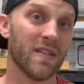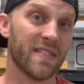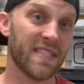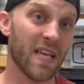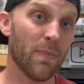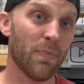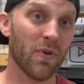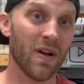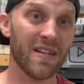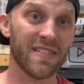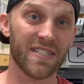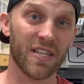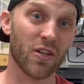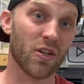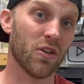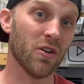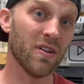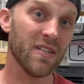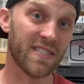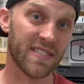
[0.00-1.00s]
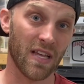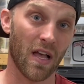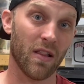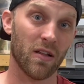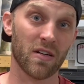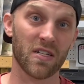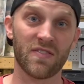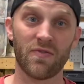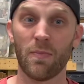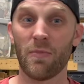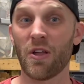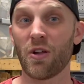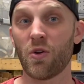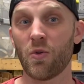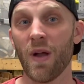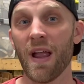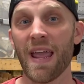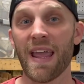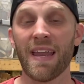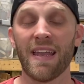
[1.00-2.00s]
separates the good sellers from the
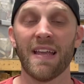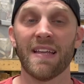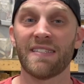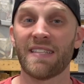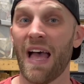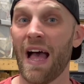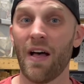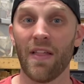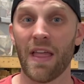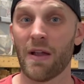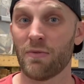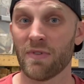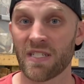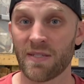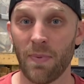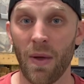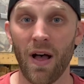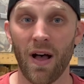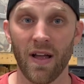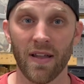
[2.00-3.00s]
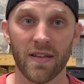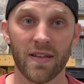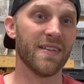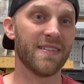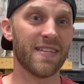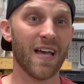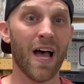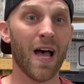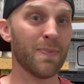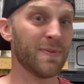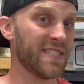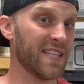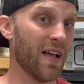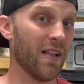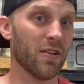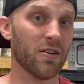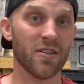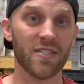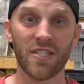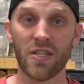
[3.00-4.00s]
great is how they respond. Top
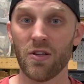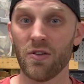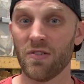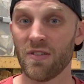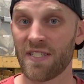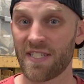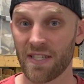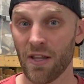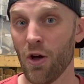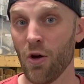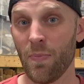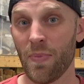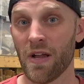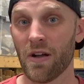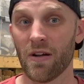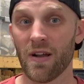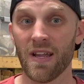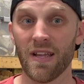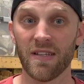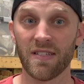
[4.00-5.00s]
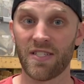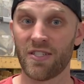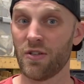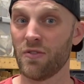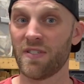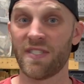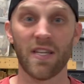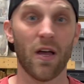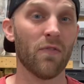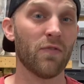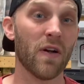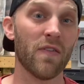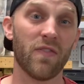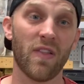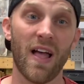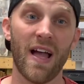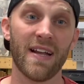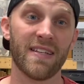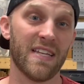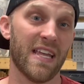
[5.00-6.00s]
sellers use slow periods to
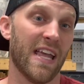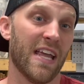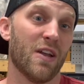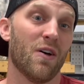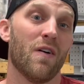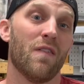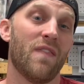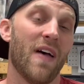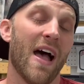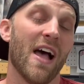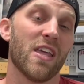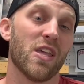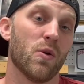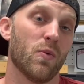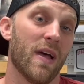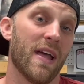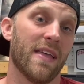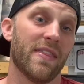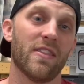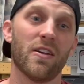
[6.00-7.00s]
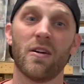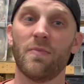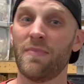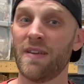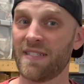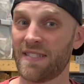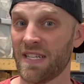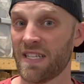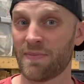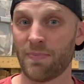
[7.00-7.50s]
self-reflect and evaluate their business